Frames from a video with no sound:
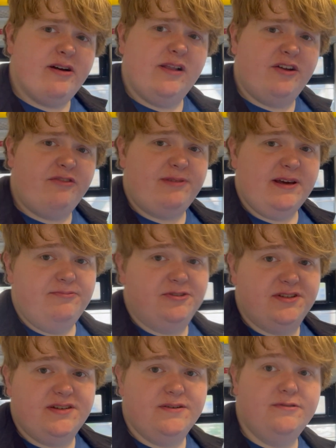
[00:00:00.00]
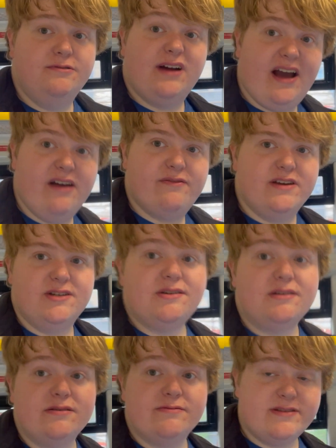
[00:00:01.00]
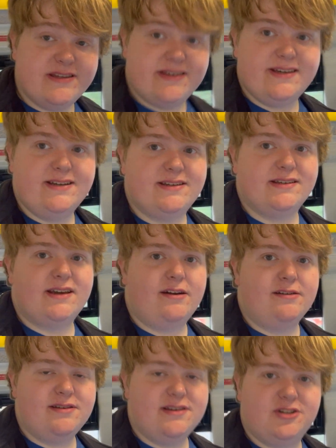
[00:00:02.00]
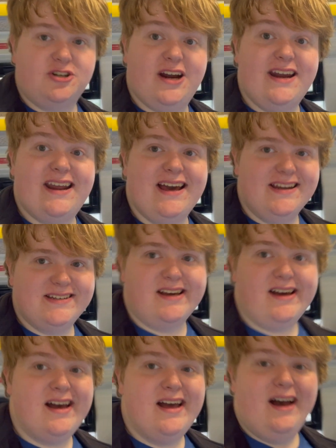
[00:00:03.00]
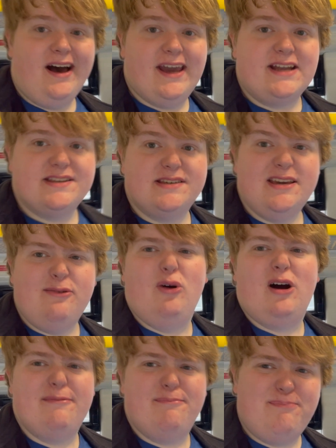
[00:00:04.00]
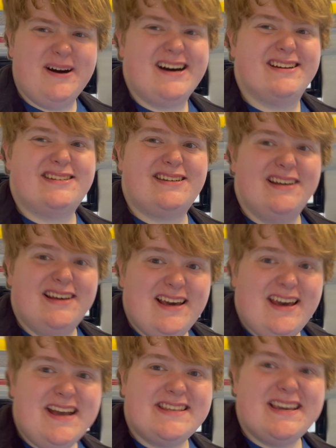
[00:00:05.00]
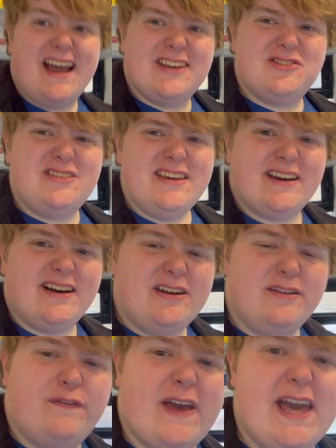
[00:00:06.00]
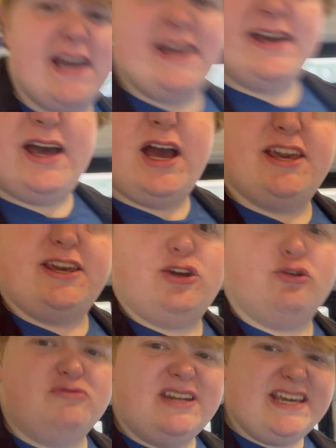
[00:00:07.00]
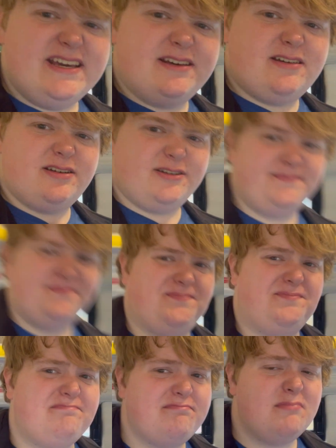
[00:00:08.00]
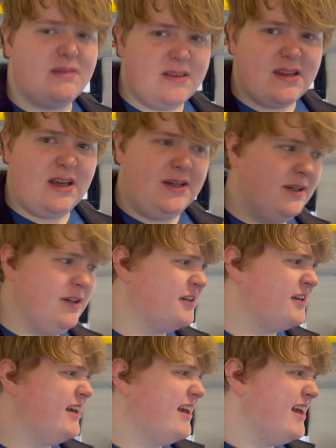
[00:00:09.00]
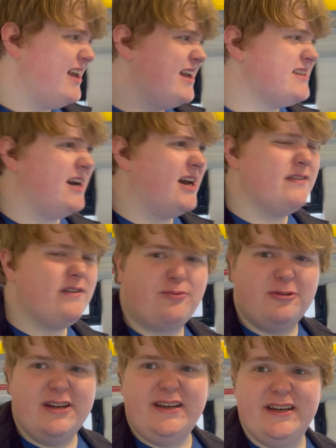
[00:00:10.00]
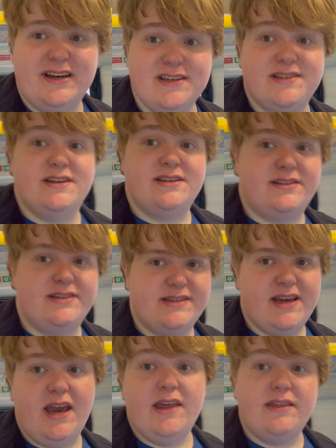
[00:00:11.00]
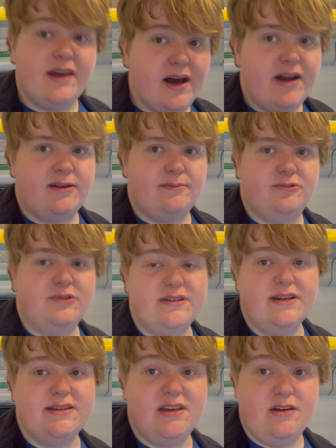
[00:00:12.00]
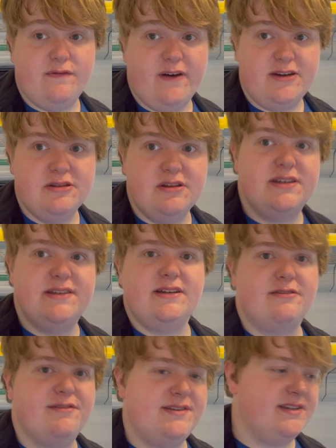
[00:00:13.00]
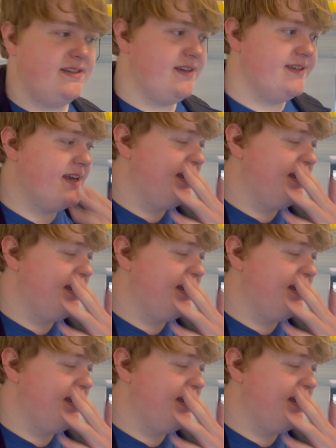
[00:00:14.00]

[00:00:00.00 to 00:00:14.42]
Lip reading: a lot of people do have issues with the seat design on this train, and I can see why, but it's actually kind of a unique look. It's kind of a precursor to, say, the ironing board seats that you find on the Desiro Cities